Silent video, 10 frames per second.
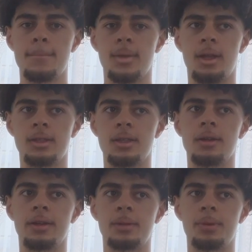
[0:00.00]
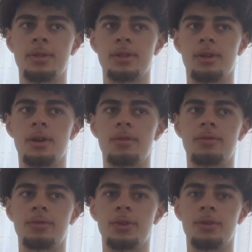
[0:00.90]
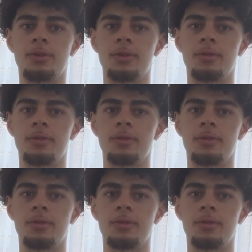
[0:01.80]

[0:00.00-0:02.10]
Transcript: I started experiencing a lot of,